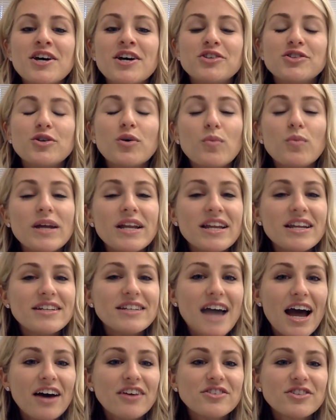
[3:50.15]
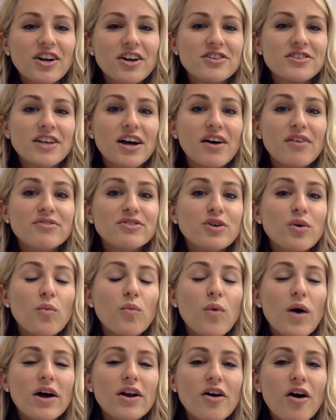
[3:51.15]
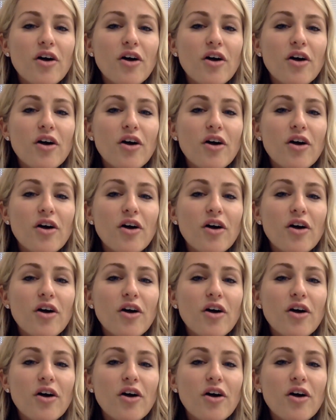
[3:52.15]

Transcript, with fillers: So we need to ask ourselves, what